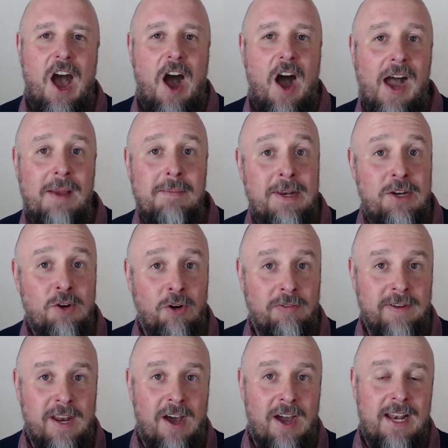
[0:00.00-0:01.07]
I'm in
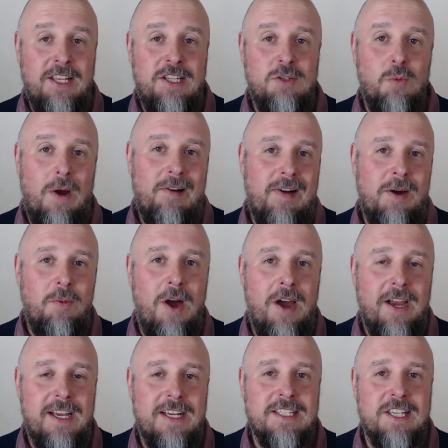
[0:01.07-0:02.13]
Northern Ireland, where I
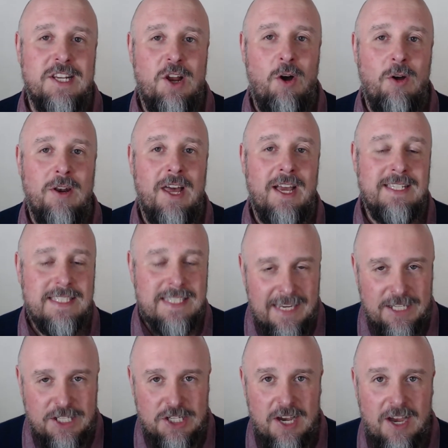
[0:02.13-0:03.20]
work as an online
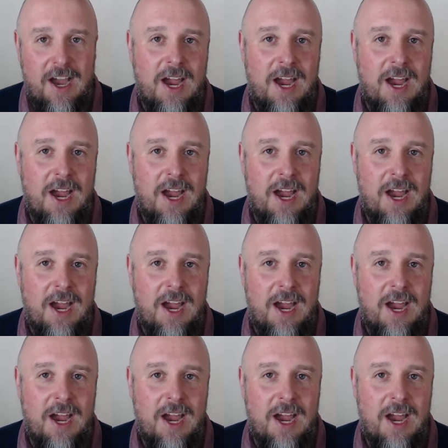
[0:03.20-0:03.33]
teacher.